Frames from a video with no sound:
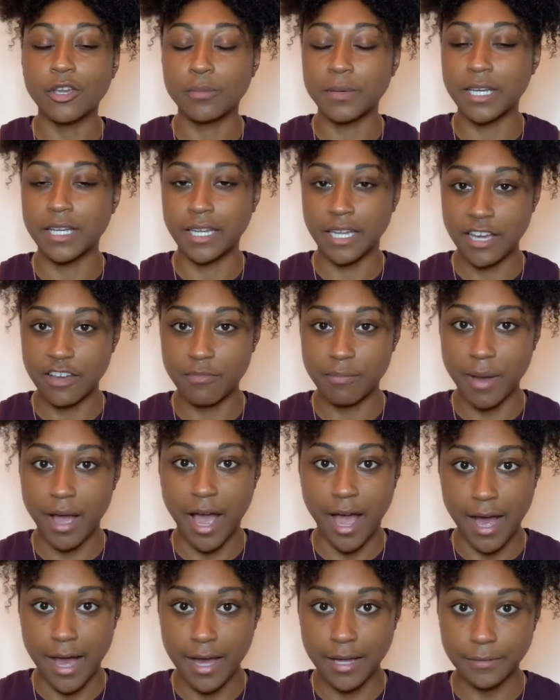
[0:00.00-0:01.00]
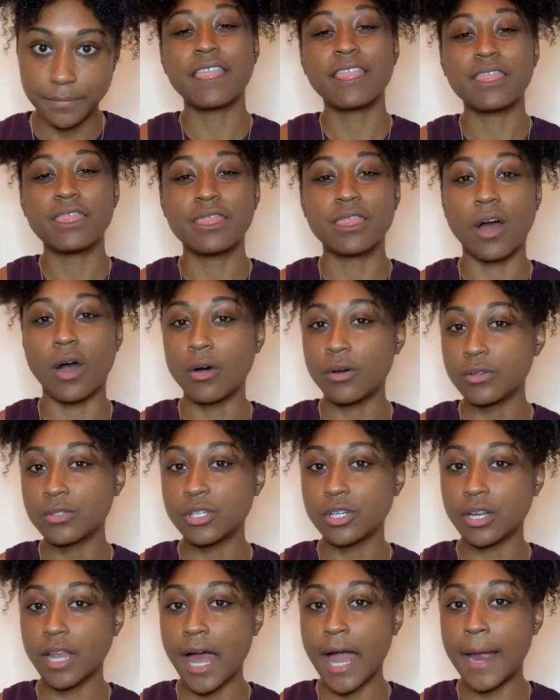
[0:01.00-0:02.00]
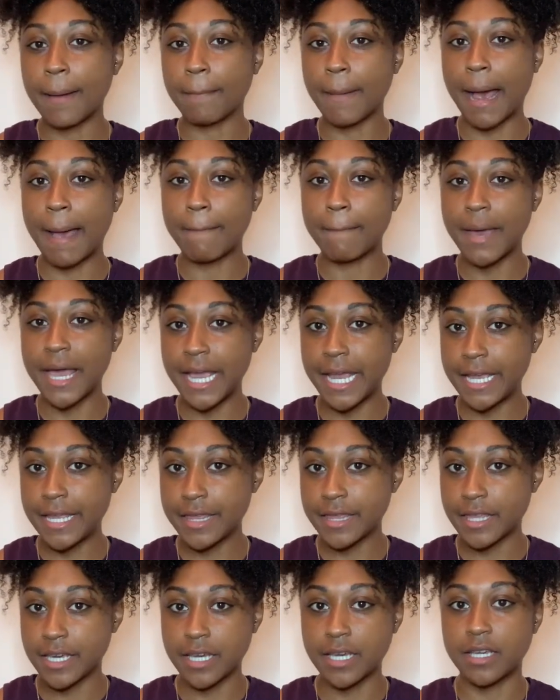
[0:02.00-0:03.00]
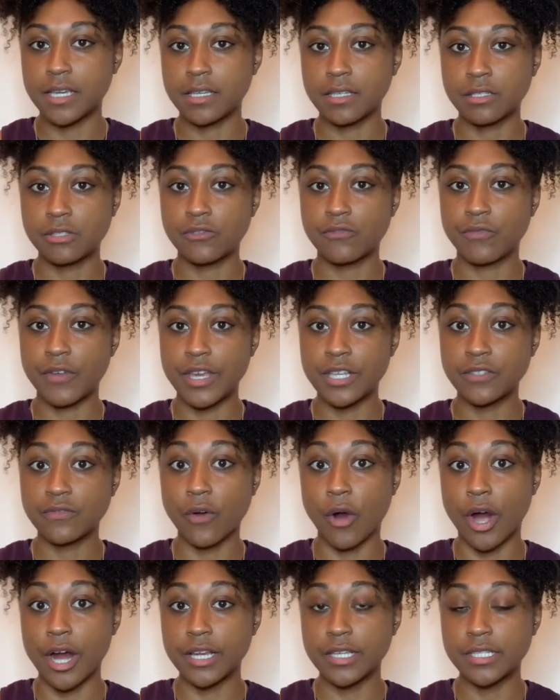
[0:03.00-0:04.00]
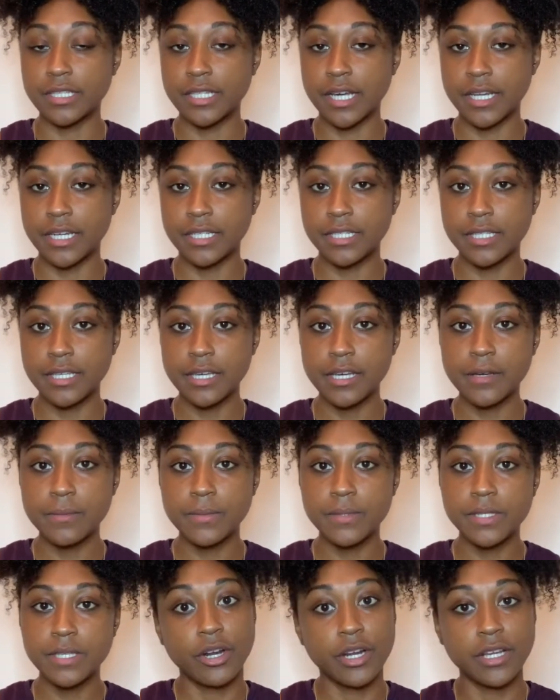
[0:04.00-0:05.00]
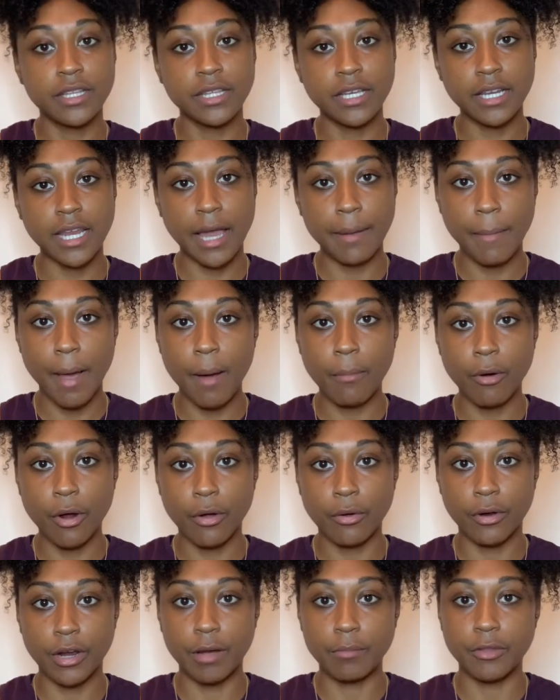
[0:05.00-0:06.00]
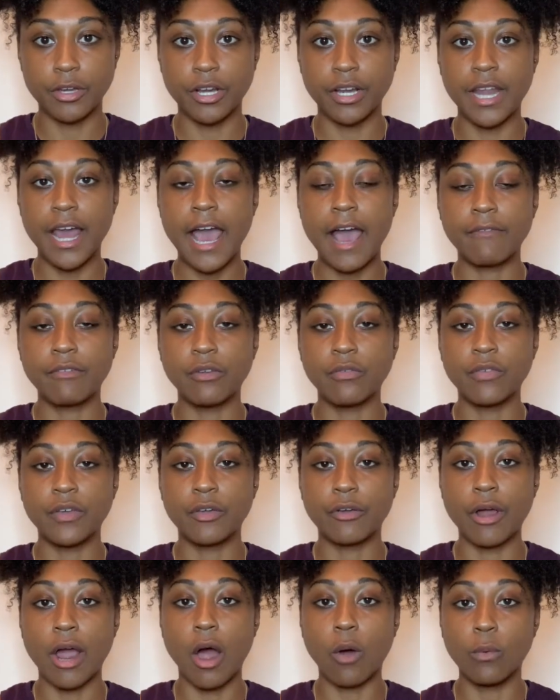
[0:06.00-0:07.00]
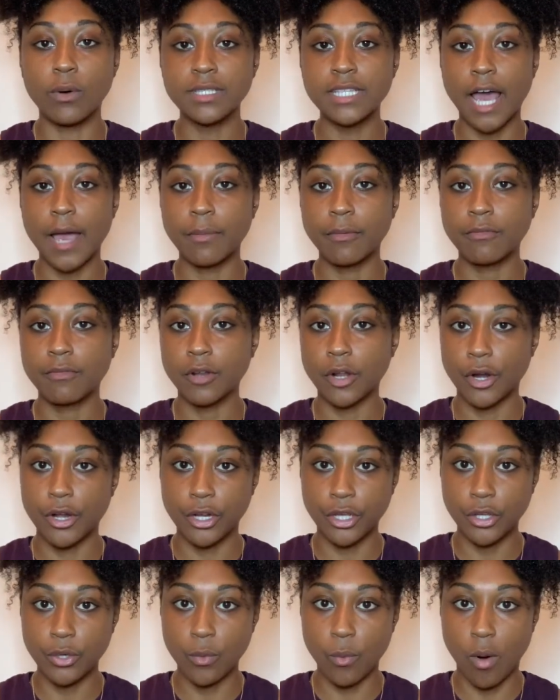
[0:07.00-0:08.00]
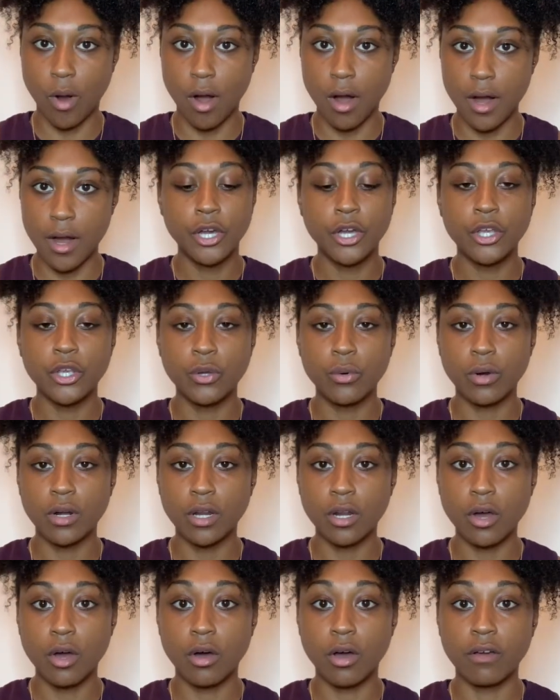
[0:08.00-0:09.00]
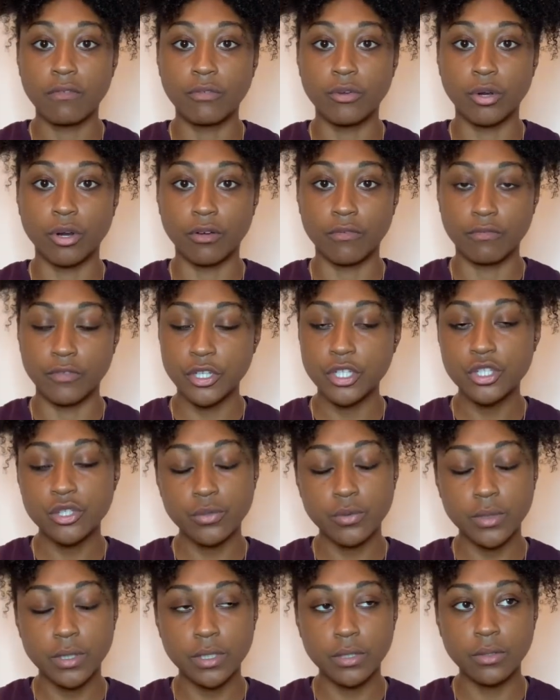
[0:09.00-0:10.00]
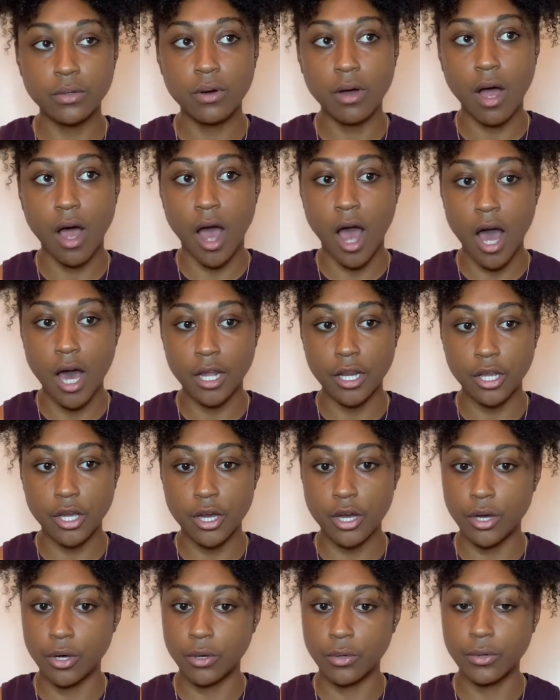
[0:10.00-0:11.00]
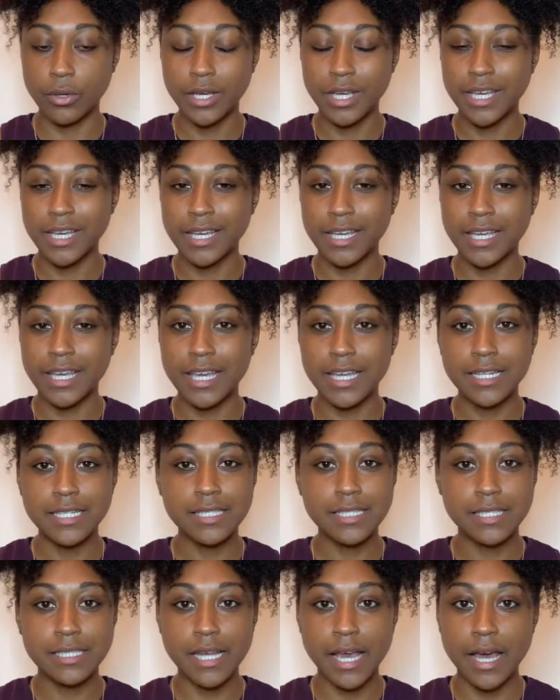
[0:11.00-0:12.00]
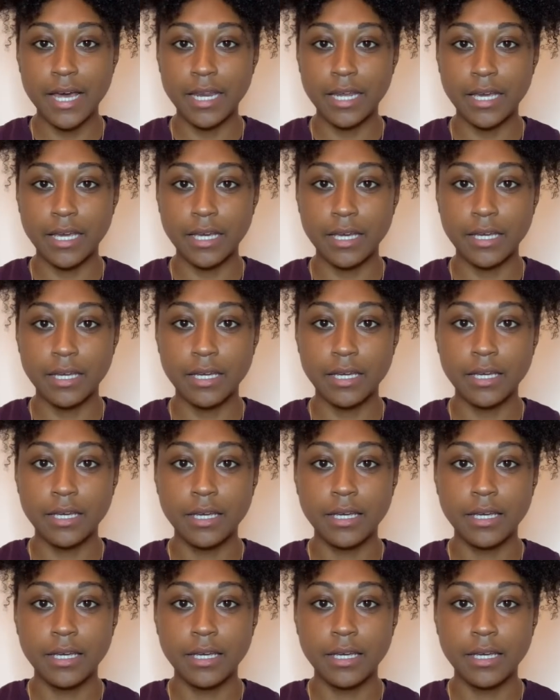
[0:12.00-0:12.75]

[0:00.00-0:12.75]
you're being left behind. those are like my main things as far as study tips. Anything like my program, they're gonna have you figure out what type of learner you are. You wanna know if you're visual, audio, kinesthetic,